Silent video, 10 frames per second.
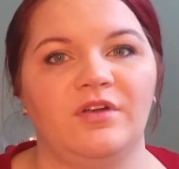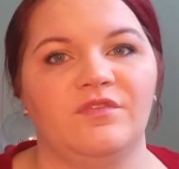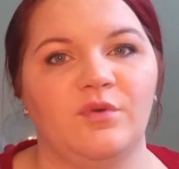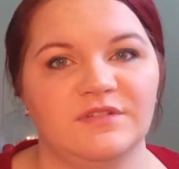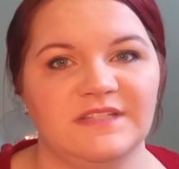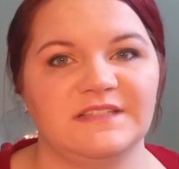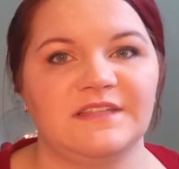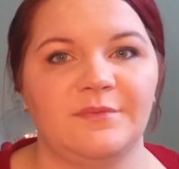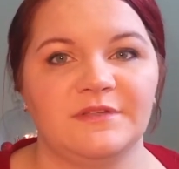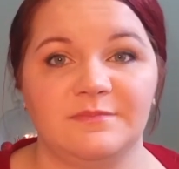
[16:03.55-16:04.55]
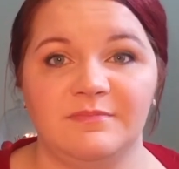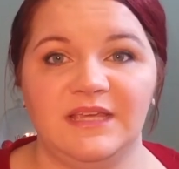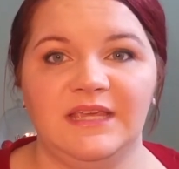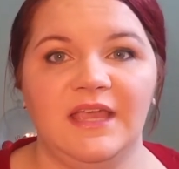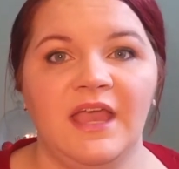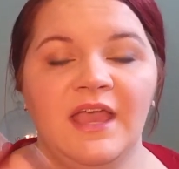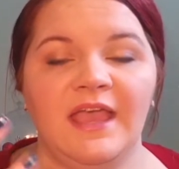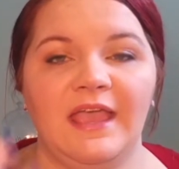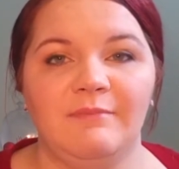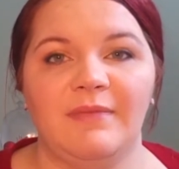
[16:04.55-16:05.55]
And of course, since it was me,
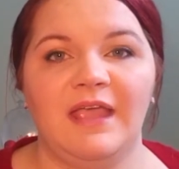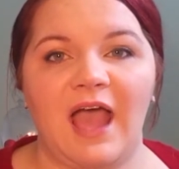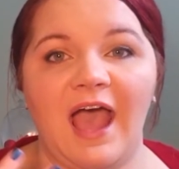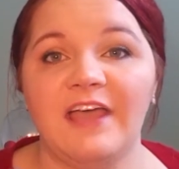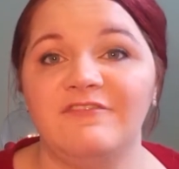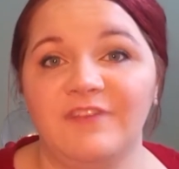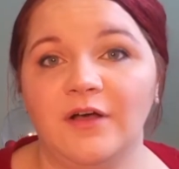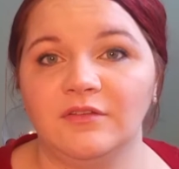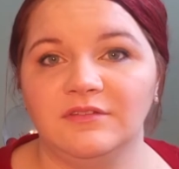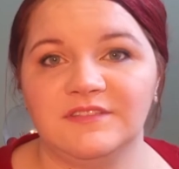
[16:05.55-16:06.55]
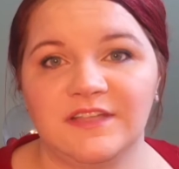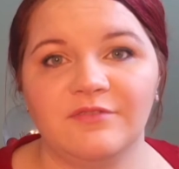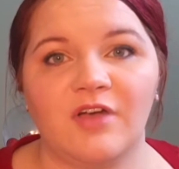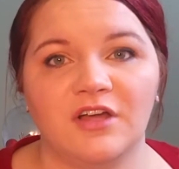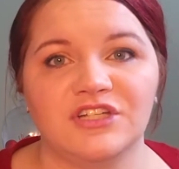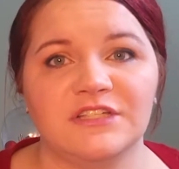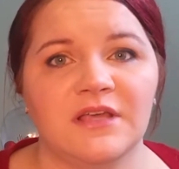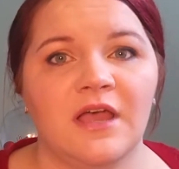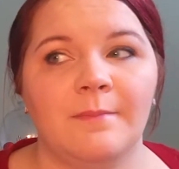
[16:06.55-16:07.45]
I felt self-conscious.